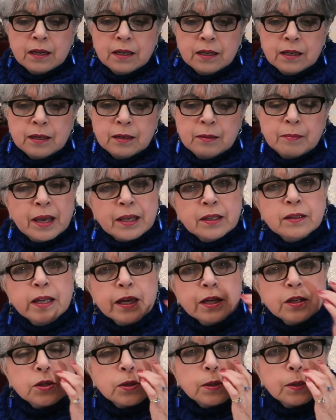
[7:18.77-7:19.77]

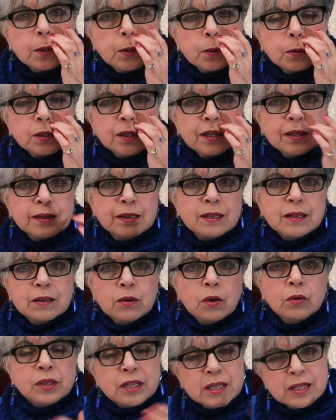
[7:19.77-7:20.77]
Michelangelo did
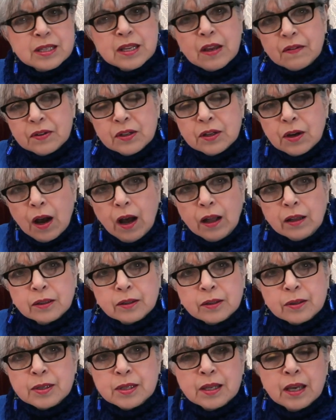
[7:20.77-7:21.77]
only 7
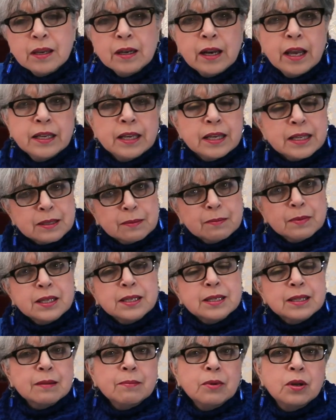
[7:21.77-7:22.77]
colors, and I guess
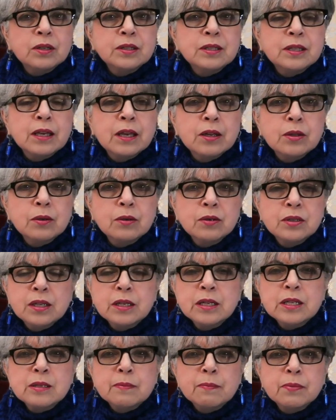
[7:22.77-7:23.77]
mixed them all together and
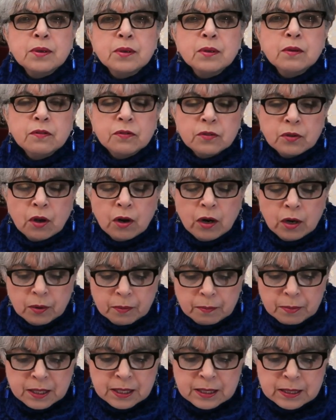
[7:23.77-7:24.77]
did his beautiful
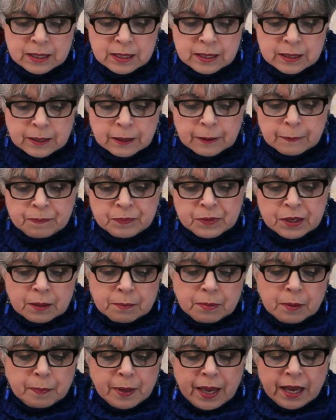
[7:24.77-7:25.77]
art pieces.
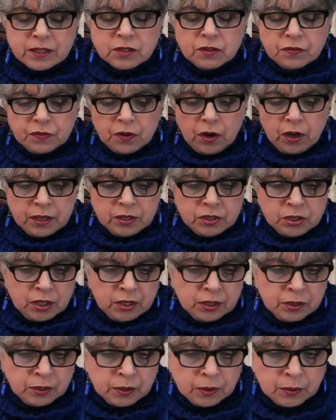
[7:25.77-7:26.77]
But back to Fra
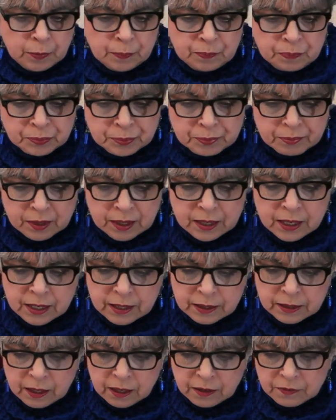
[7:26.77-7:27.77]
Angelico.
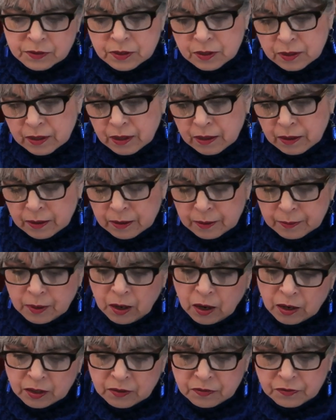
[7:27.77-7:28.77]
He loved the
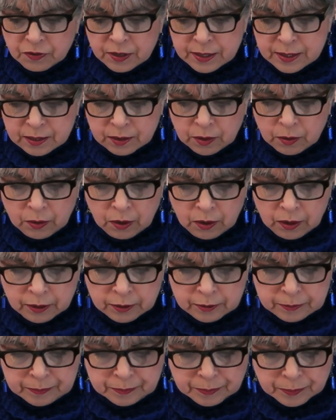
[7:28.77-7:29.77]
art of fresco
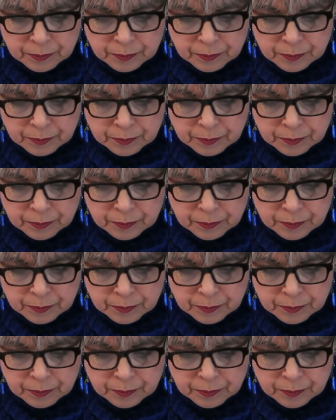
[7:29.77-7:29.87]
art.